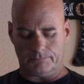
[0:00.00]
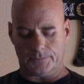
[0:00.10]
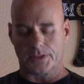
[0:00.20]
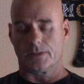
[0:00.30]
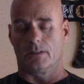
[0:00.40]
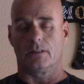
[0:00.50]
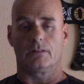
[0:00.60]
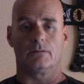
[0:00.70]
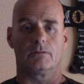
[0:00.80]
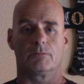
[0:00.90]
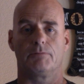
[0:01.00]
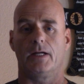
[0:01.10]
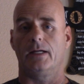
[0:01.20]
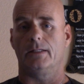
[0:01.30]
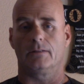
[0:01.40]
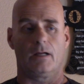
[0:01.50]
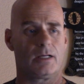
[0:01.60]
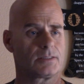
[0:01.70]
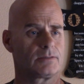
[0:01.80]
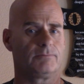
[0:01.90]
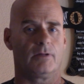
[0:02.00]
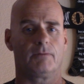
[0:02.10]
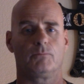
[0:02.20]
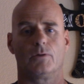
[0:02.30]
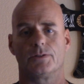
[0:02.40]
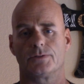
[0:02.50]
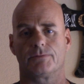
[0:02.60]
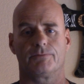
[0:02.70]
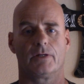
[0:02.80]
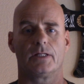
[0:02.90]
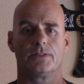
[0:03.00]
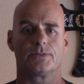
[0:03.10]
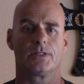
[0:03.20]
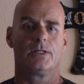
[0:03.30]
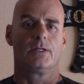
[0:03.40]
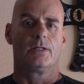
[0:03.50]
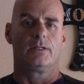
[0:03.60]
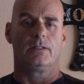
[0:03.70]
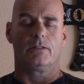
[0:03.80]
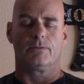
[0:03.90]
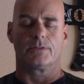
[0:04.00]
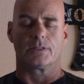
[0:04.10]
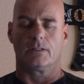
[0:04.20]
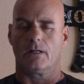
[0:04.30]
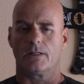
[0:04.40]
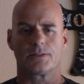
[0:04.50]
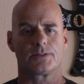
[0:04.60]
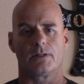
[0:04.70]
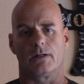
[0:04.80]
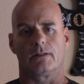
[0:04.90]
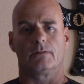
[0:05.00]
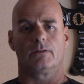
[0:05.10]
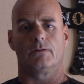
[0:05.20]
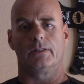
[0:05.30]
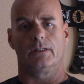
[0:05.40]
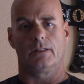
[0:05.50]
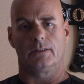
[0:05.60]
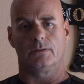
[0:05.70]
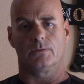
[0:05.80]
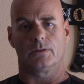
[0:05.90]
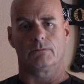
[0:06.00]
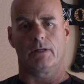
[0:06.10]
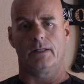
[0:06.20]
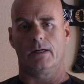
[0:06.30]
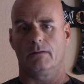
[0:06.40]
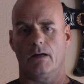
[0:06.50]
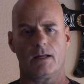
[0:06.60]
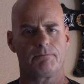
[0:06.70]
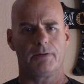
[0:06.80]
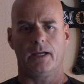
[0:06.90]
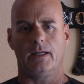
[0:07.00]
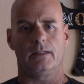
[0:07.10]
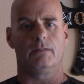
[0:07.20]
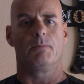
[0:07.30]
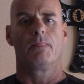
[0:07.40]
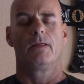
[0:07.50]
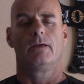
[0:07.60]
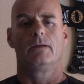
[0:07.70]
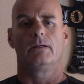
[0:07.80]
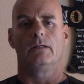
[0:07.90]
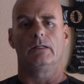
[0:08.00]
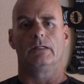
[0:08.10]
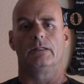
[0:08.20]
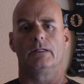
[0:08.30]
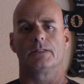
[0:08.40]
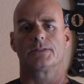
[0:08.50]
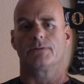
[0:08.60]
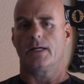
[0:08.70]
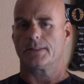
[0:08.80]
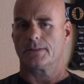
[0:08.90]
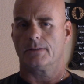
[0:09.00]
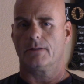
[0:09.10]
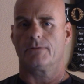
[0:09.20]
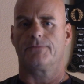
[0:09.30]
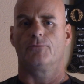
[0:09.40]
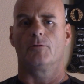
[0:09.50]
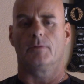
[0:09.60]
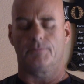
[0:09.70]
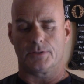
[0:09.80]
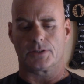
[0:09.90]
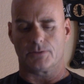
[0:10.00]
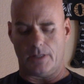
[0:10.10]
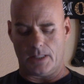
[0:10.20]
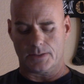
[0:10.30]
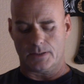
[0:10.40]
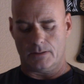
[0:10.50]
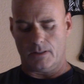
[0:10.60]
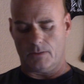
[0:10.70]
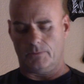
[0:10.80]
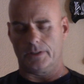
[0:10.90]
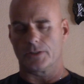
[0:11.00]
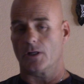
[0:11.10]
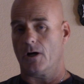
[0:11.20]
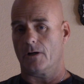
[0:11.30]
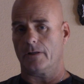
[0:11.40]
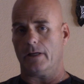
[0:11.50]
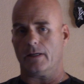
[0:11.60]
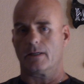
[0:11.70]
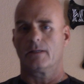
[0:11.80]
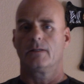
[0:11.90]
Sorrow or pain, loss of loved ones or friends. You know, there's a lot of sorrow going on in the world right now, a lot of pain. And so that's another form of distress. Another one is heartache.